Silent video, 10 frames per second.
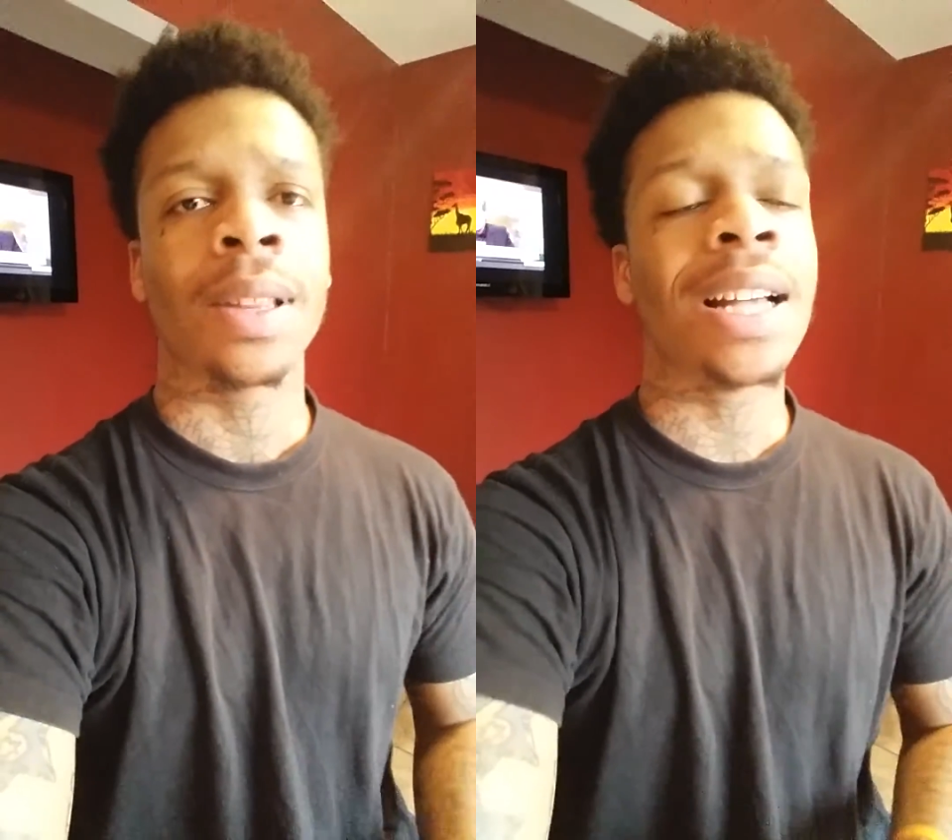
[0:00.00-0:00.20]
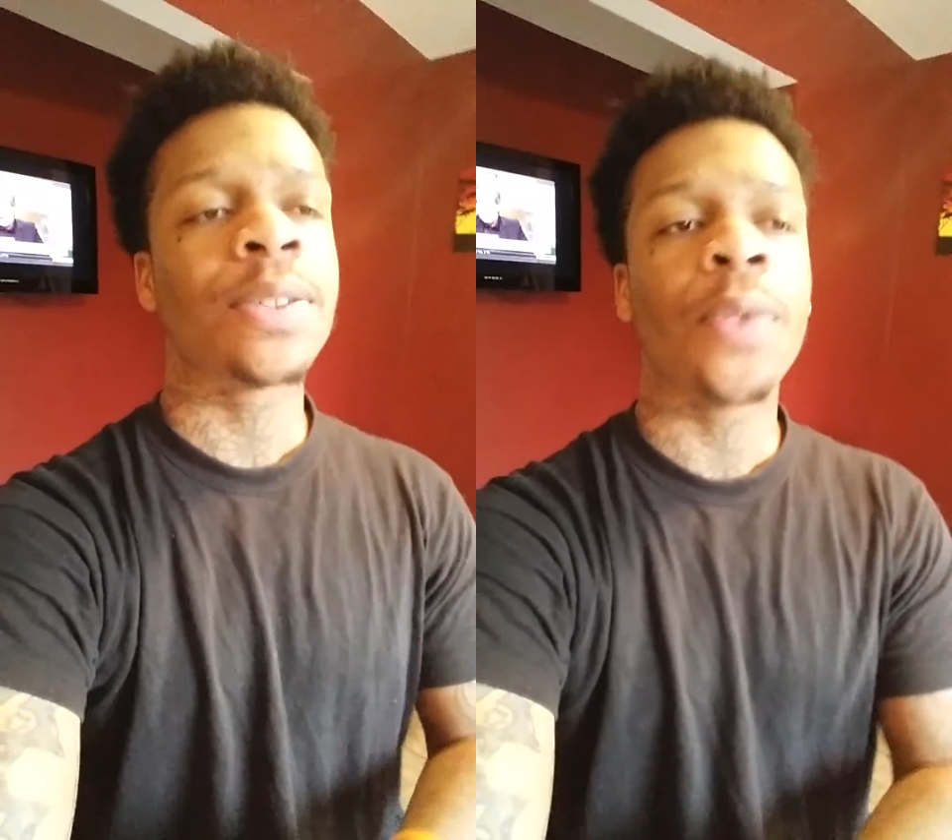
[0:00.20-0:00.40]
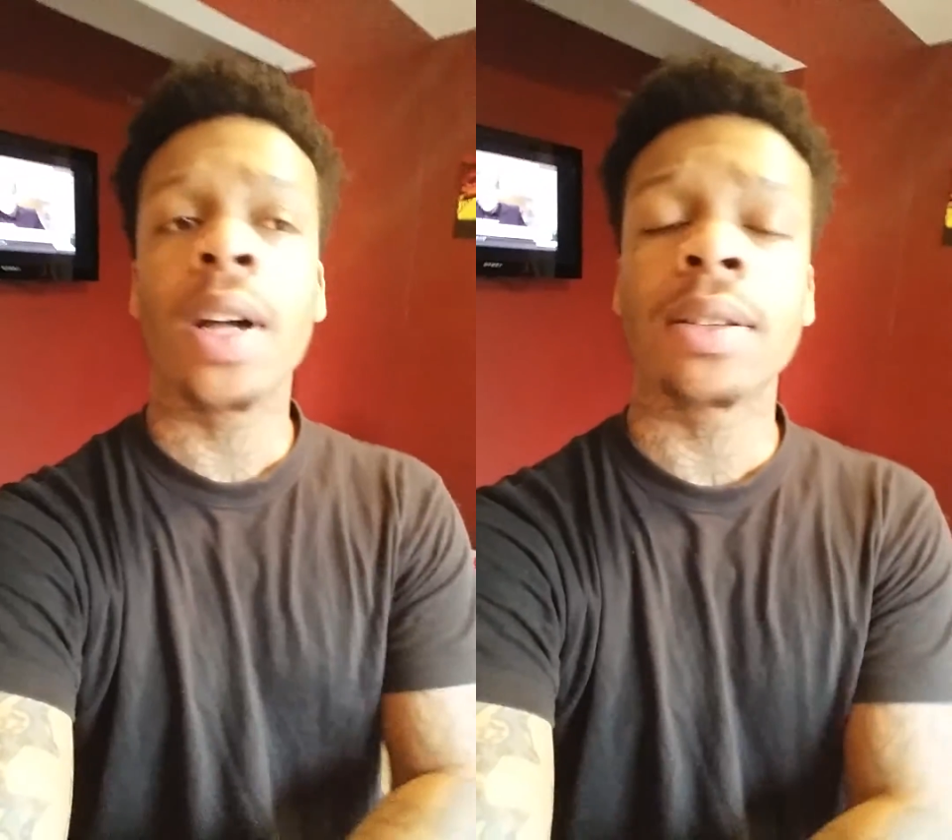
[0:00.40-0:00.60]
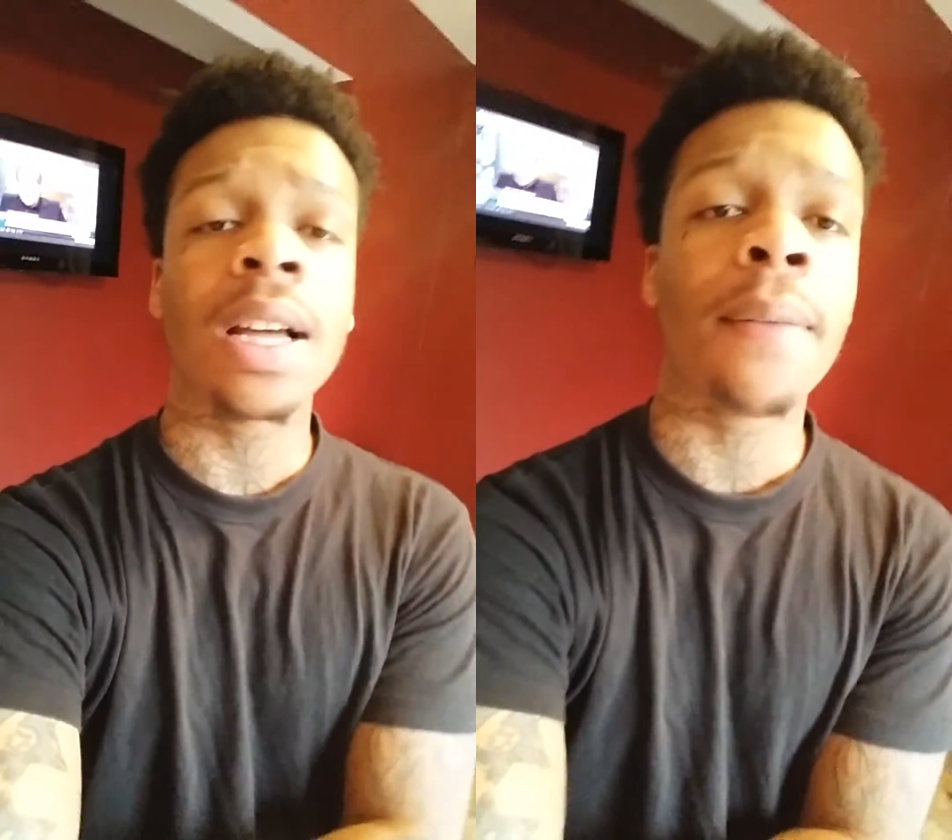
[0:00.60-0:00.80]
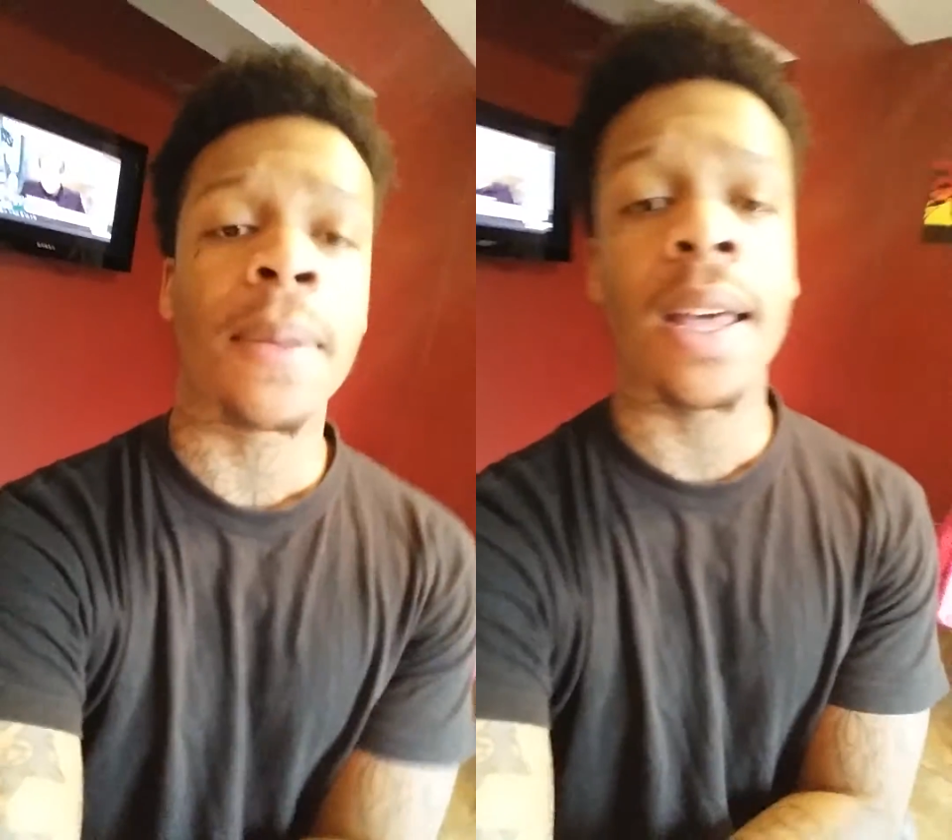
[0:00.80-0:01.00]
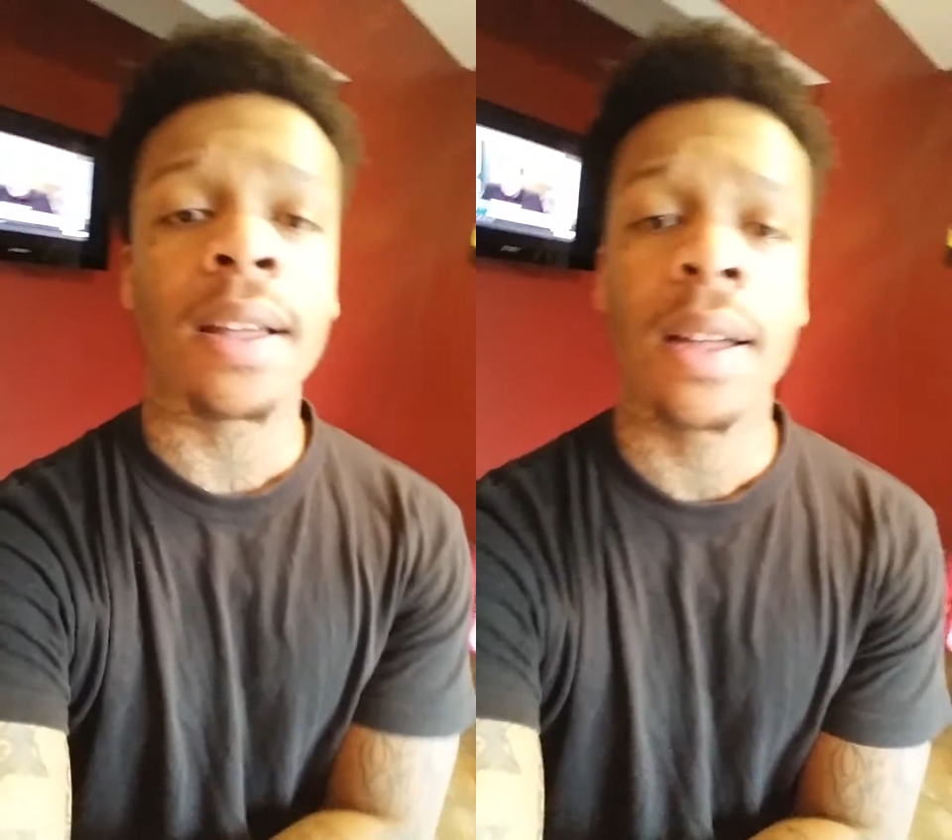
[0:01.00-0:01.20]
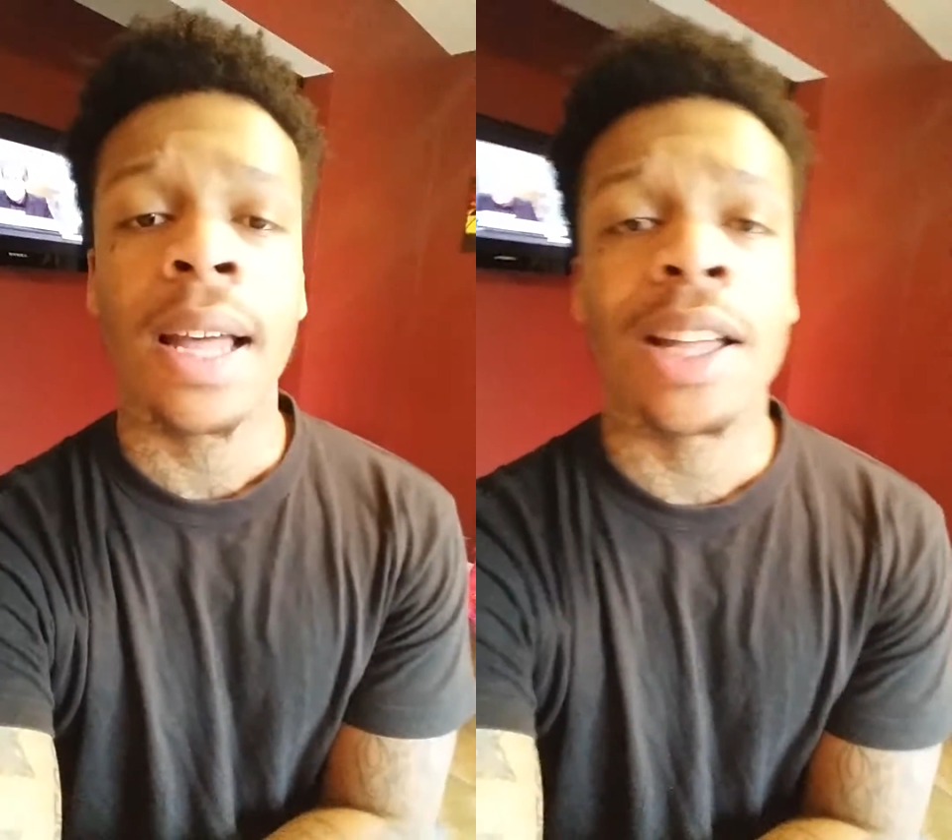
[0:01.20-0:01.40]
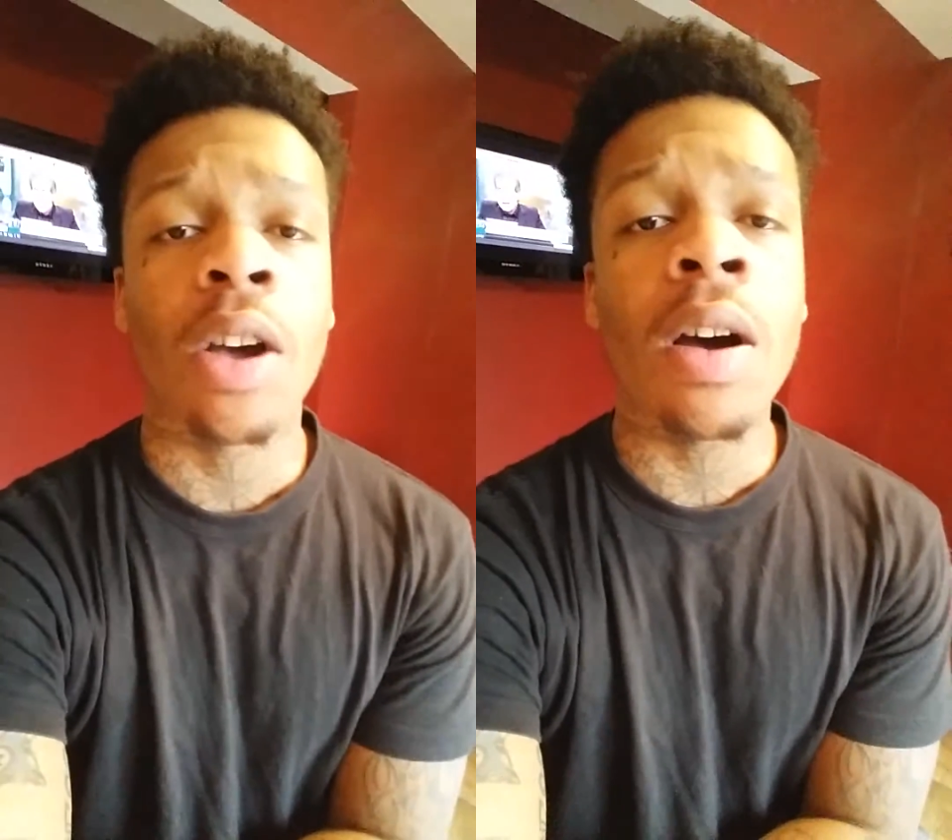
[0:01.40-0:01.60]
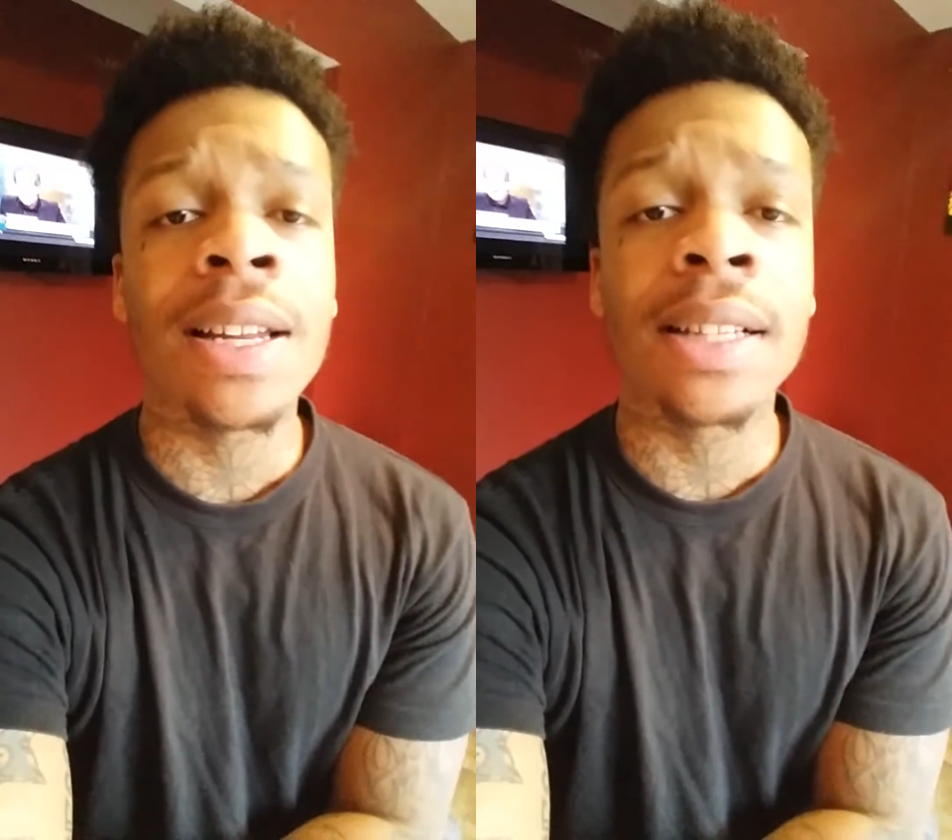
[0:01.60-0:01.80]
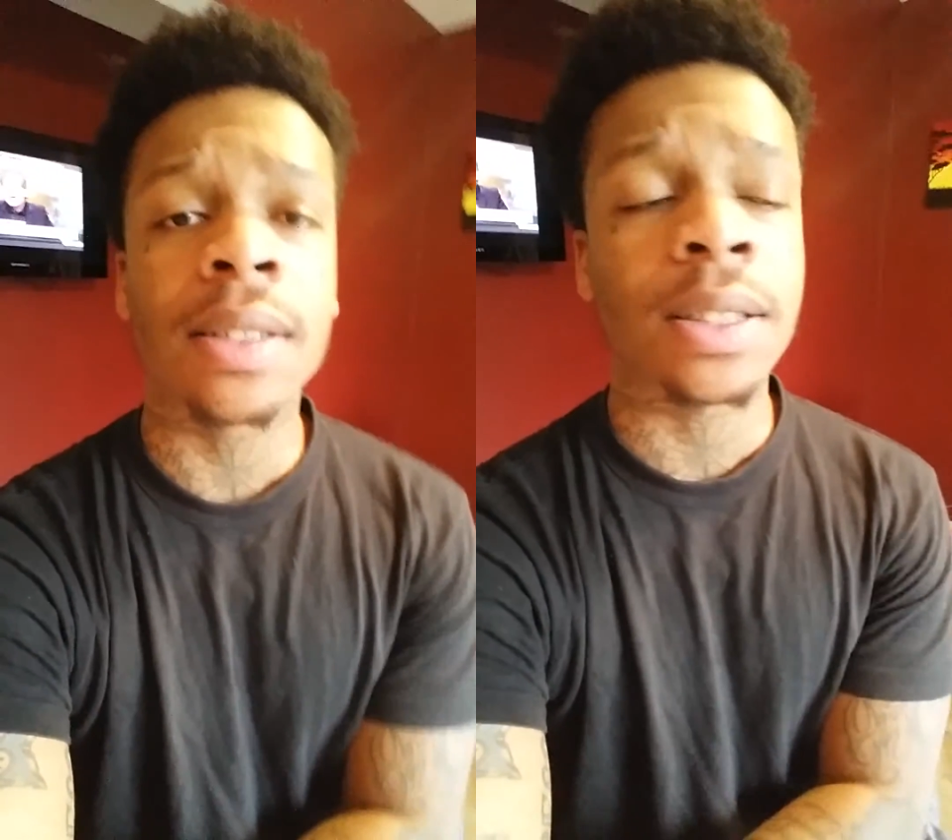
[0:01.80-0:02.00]
That's fucked up, man. And y'all
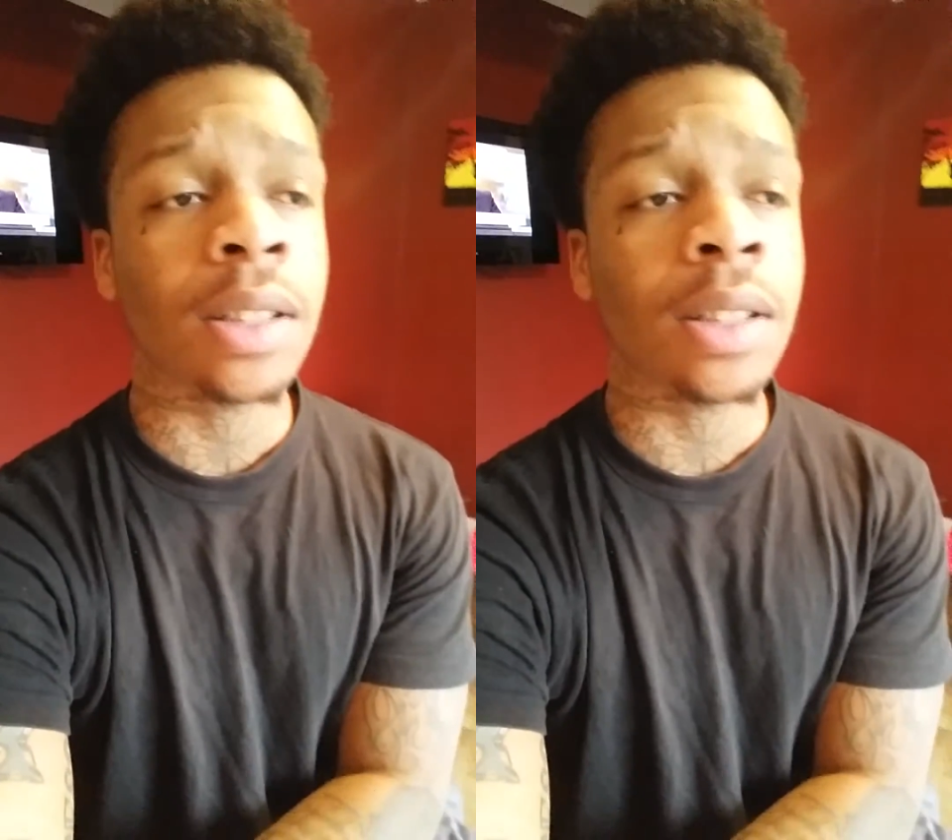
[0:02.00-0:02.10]
need